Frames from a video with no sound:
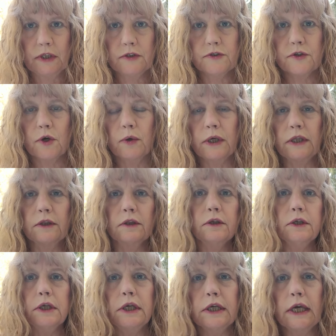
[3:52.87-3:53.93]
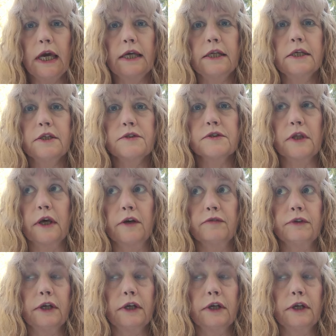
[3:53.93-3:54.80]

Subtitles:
So in looking at his life,